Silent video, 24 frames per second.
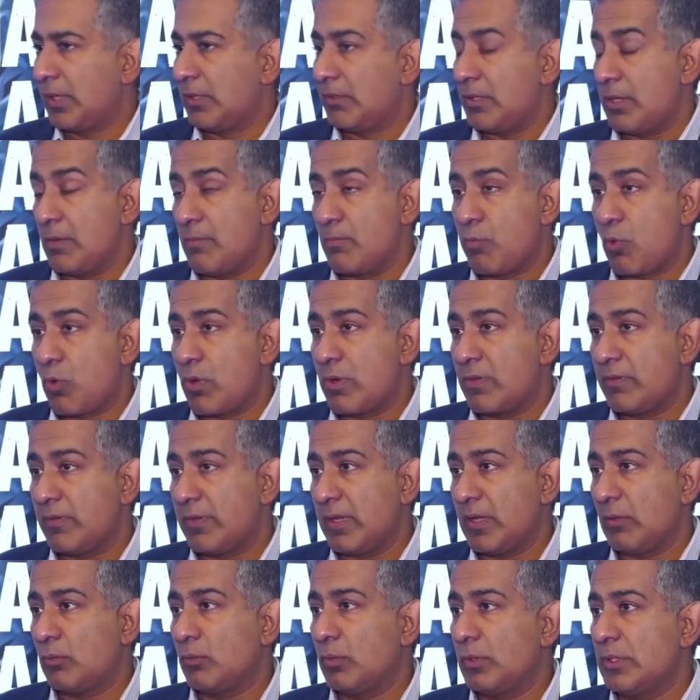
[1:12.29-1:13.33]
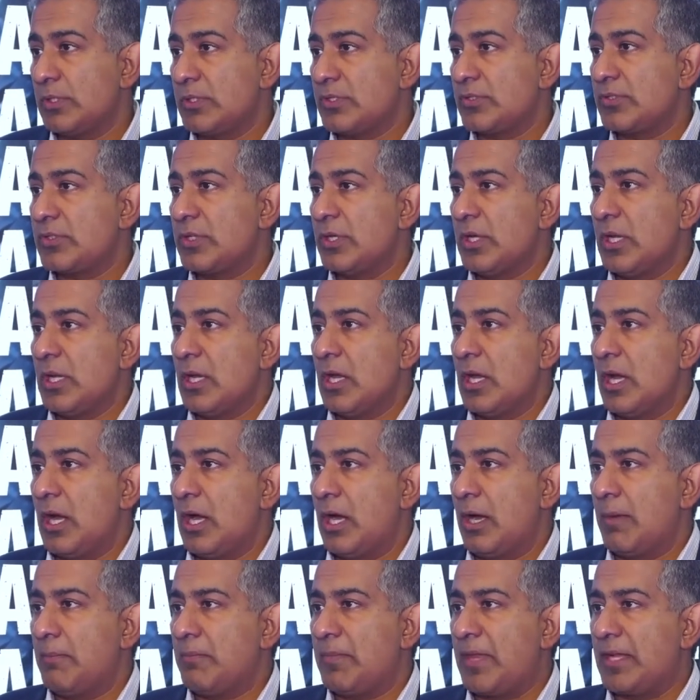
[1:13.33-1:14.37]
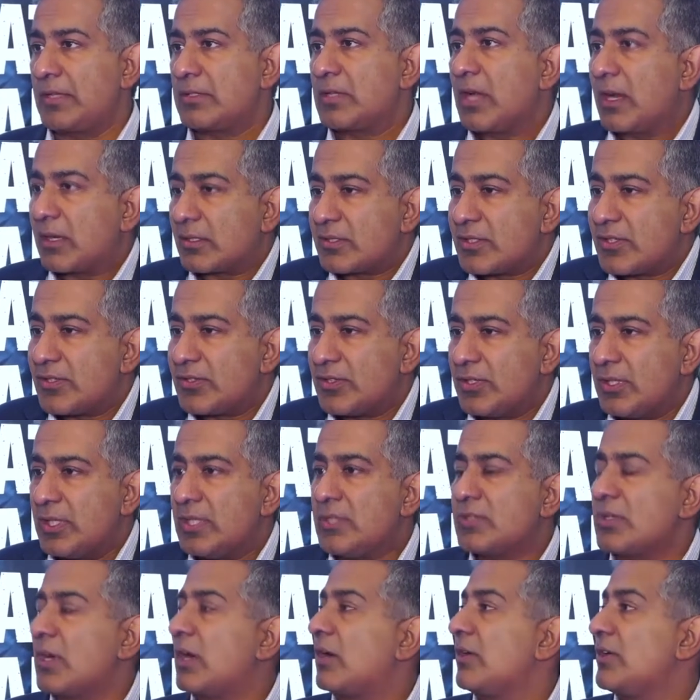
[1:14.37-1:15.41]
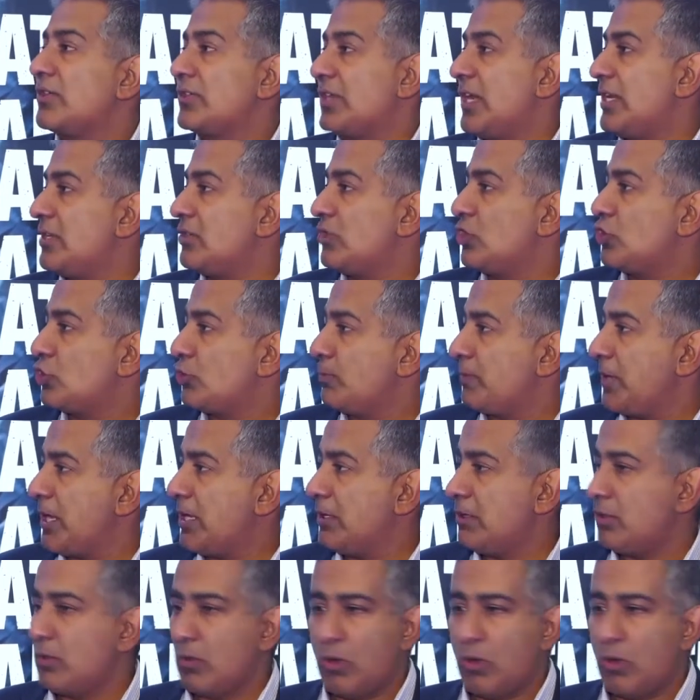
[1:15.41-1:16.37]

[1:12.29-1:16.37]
The important thing was um, that toxicities are as anticipated,